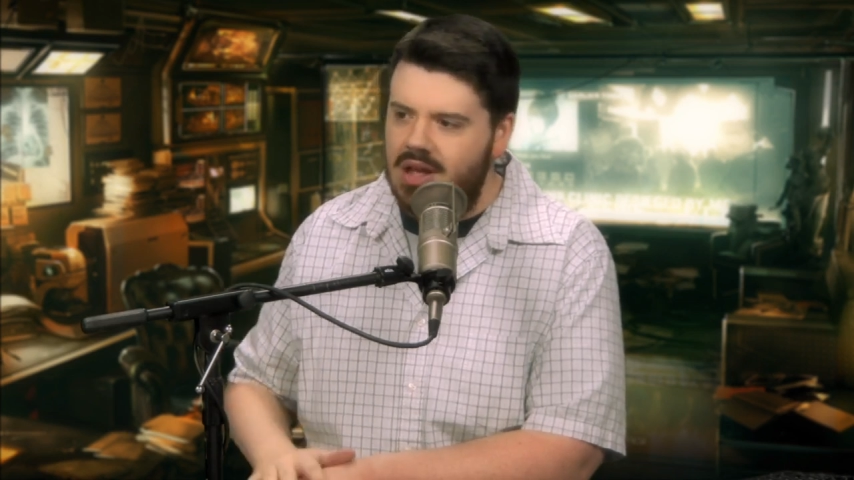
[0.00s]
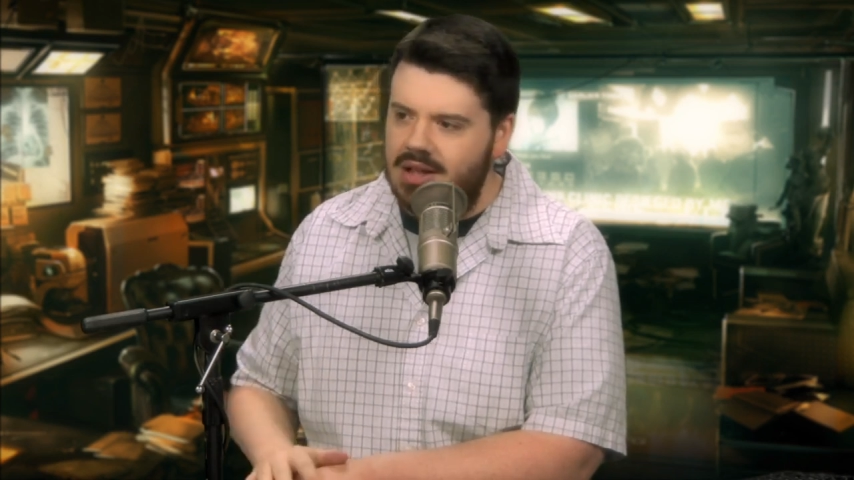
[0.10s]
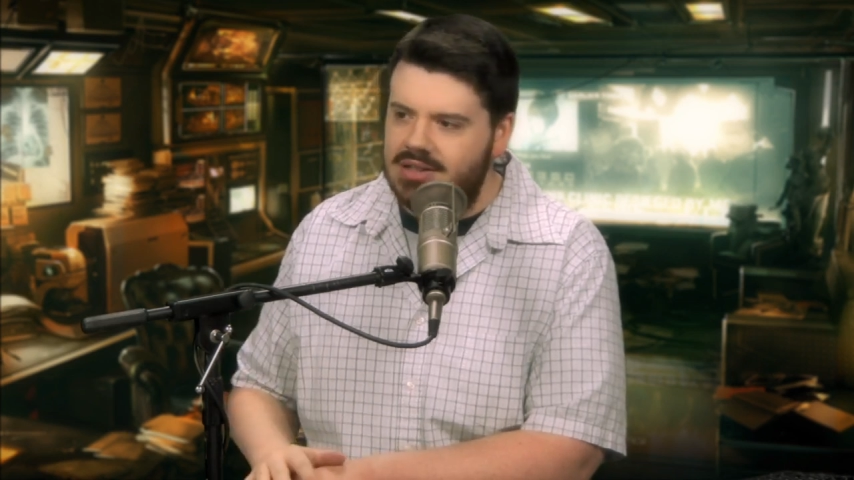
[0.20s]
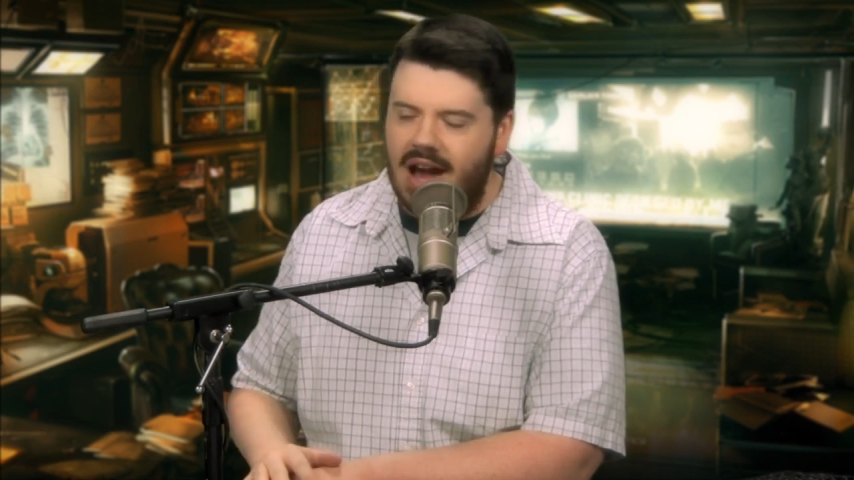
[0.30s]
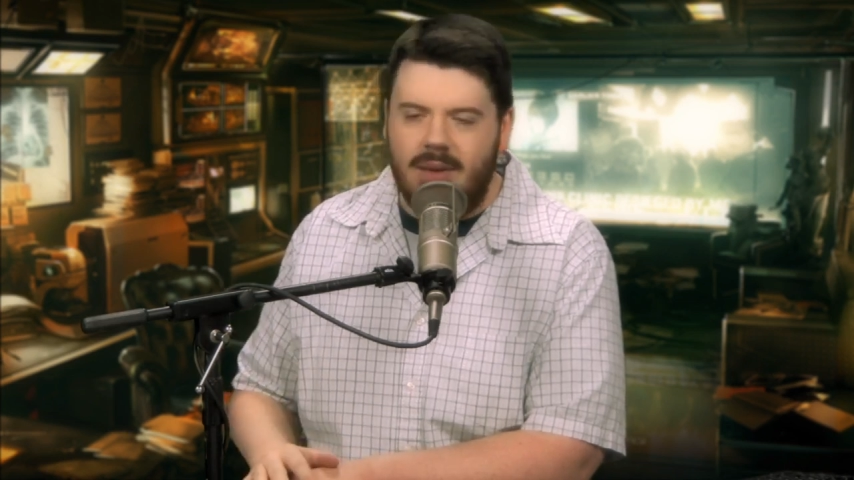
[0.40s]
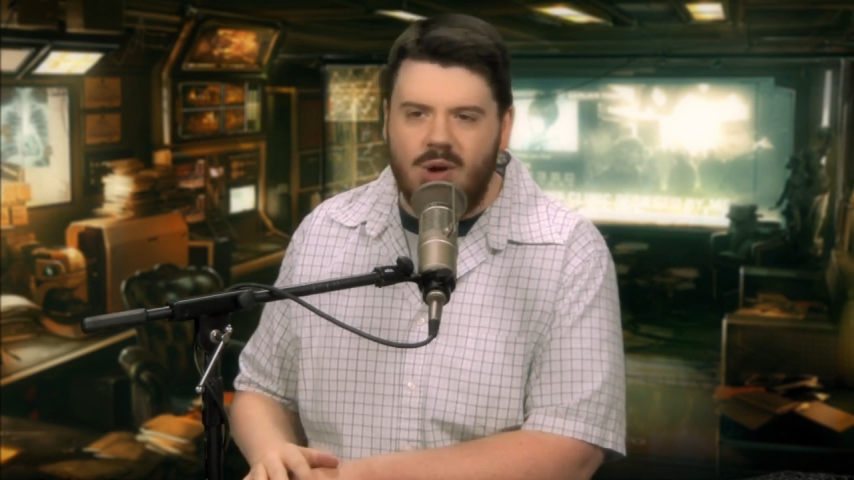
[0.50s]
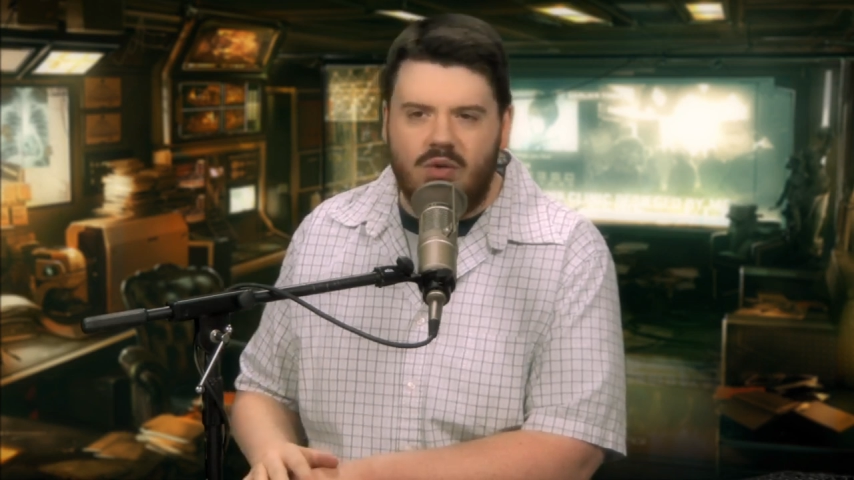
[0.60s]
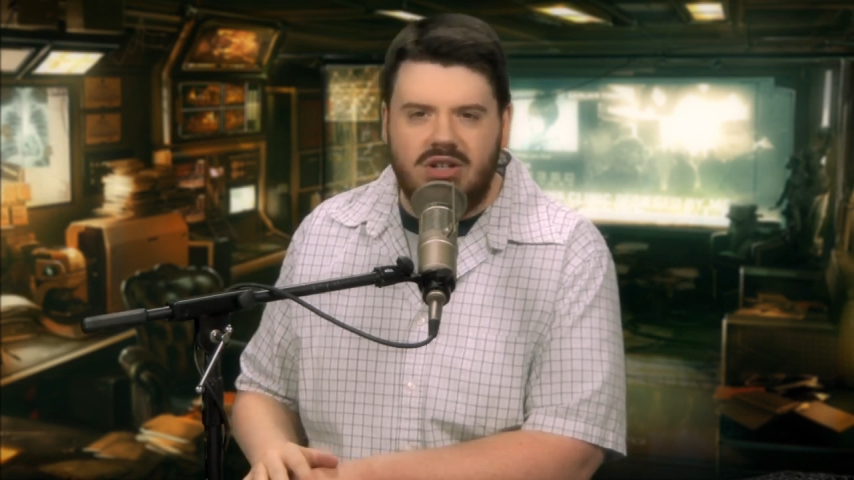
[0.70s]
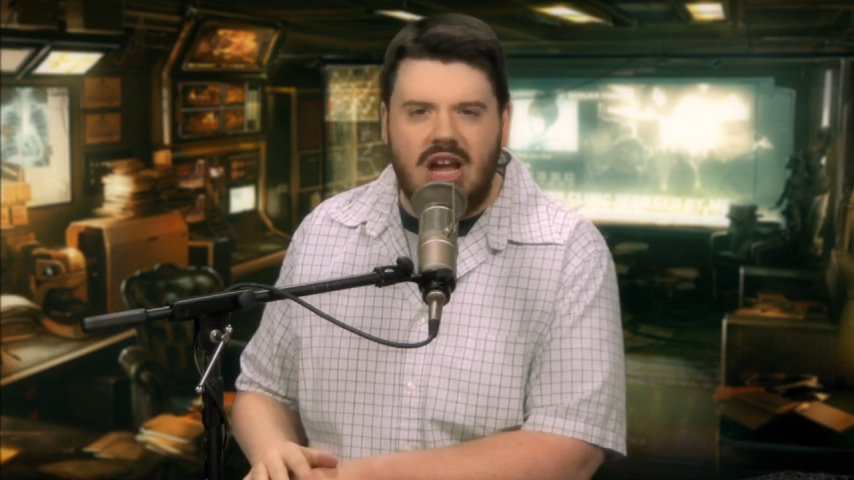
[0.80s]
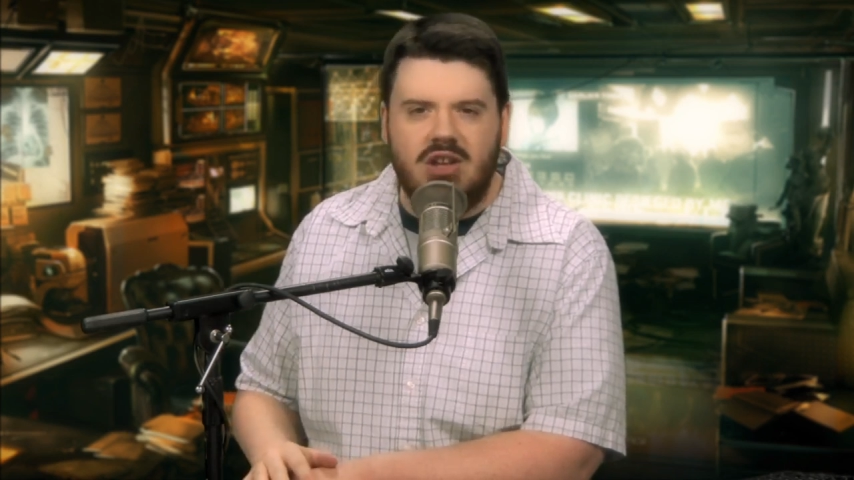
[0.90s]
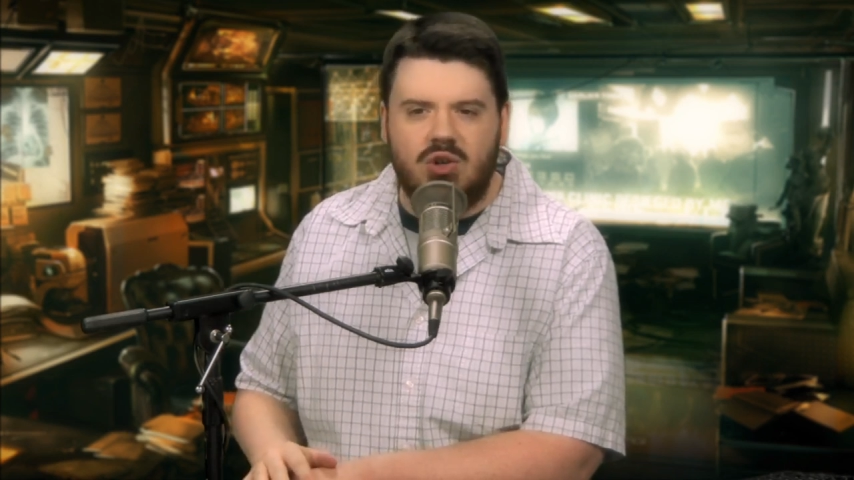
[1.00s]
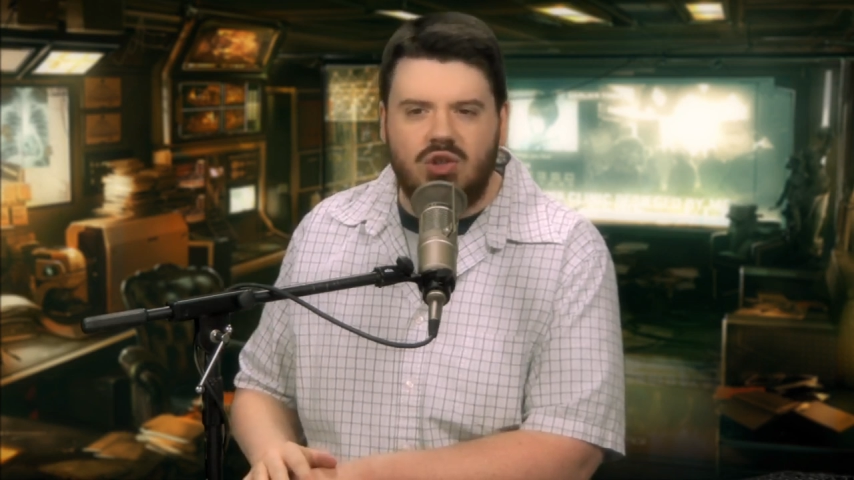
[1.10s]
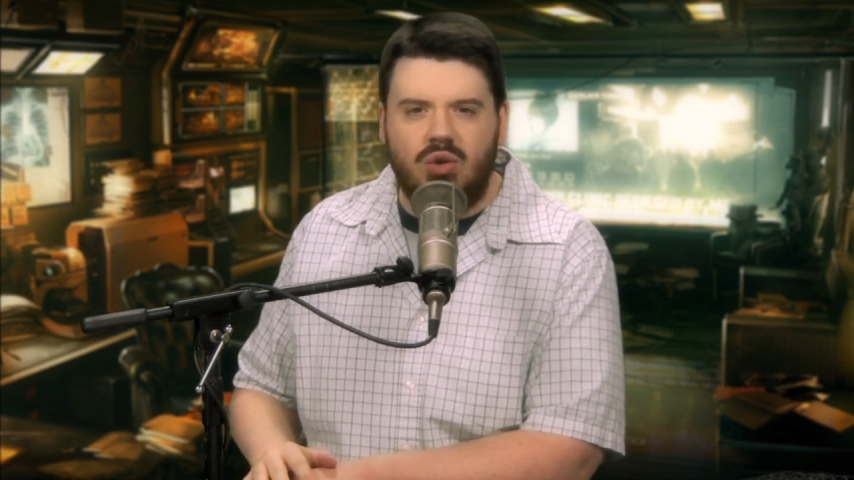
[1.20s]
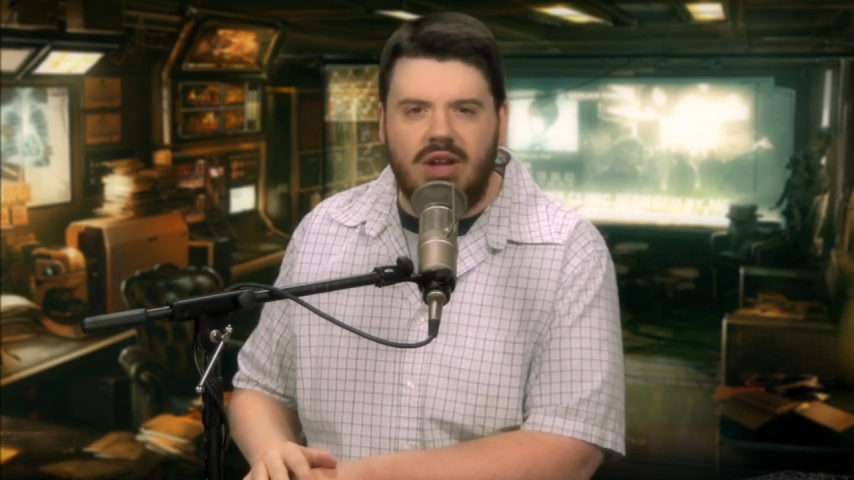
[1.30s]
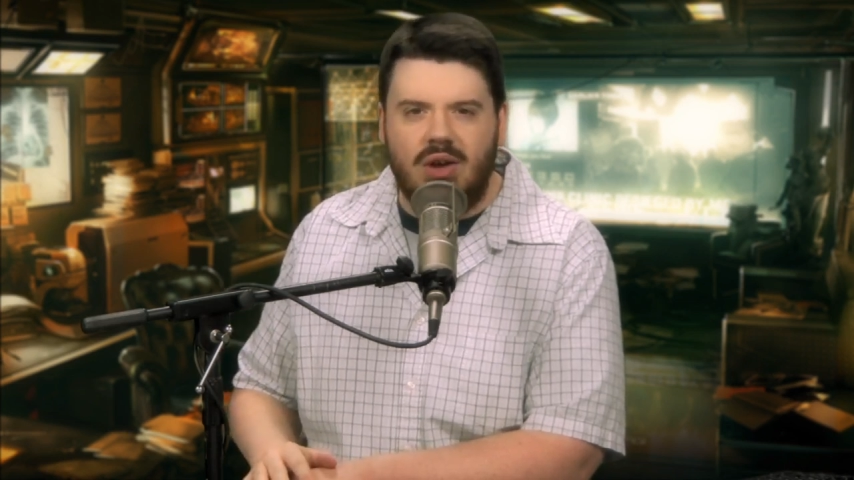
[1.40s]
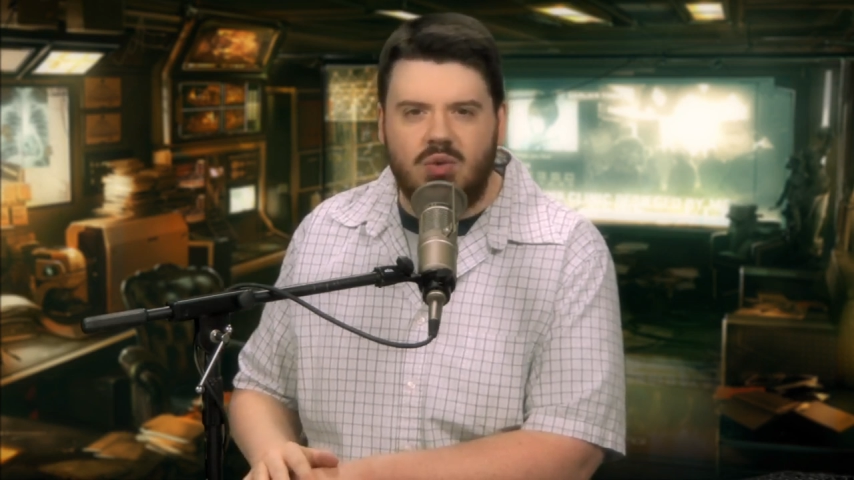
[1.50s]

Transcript: It's got to be over 10 years old now,